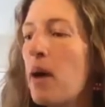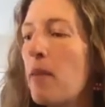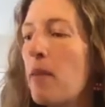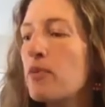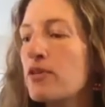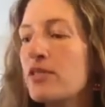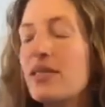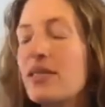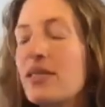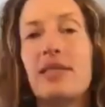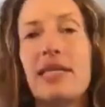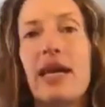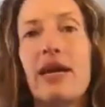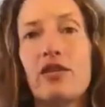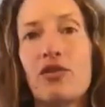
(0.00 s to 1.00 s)
personality
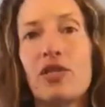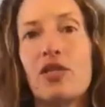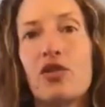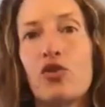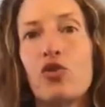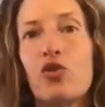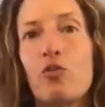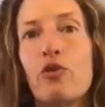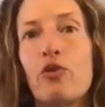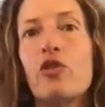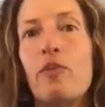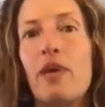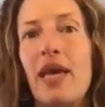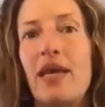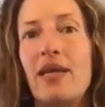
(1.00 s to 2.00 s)
characteristics are supposed to
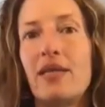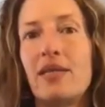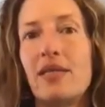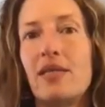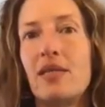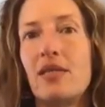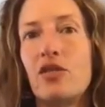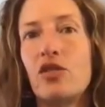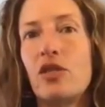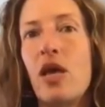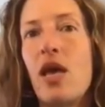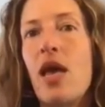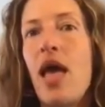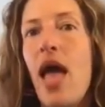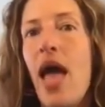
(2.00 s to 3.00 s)
be in existence.
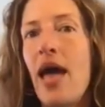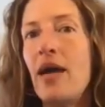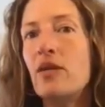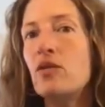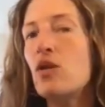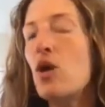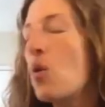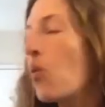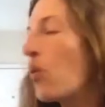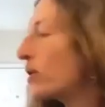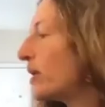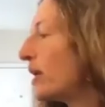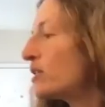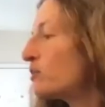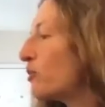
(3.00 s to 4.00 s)
And we're
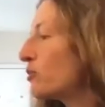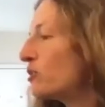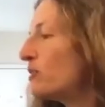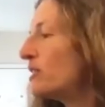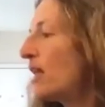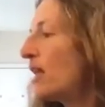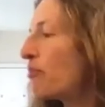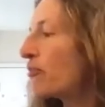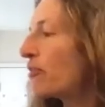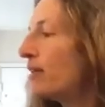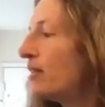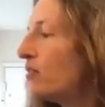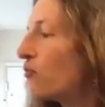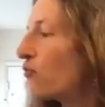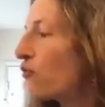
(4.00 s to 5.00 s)
not supposed to be
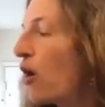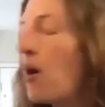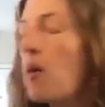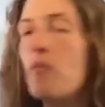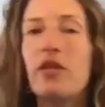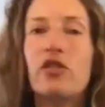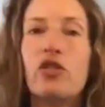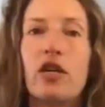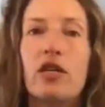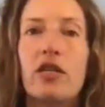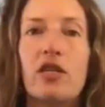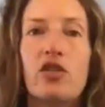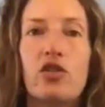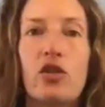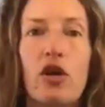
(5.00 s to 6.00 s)
separated from the sun and
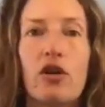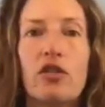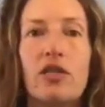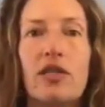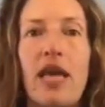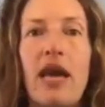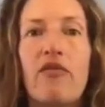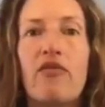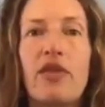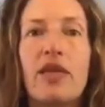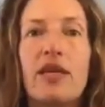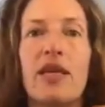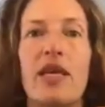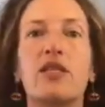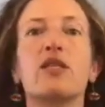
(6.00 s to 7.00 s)
the stars and the
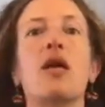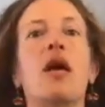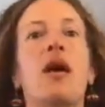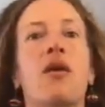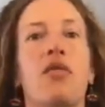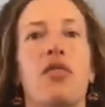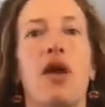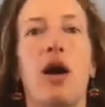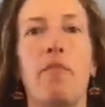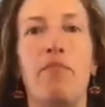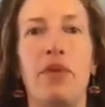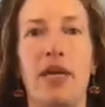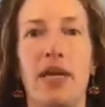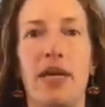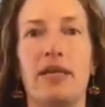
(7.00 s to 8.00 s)
everythingness. The
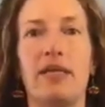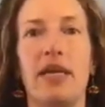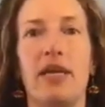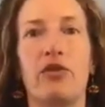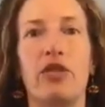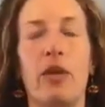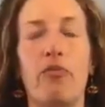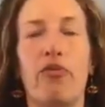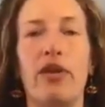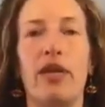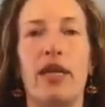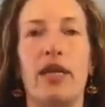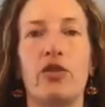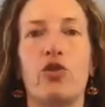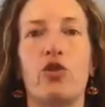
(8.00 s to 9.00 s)
beings that are
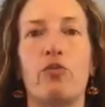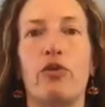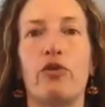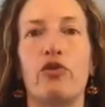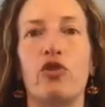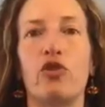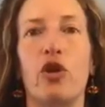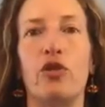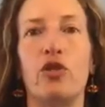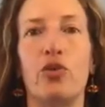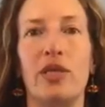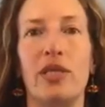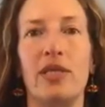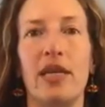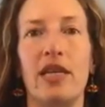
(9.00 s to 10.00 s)
separating us are supposed to go into a
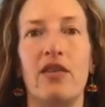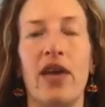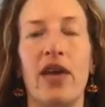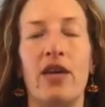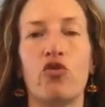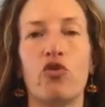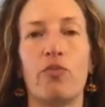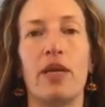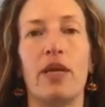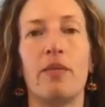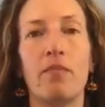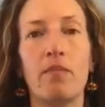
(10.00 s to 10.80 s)
state of entropy,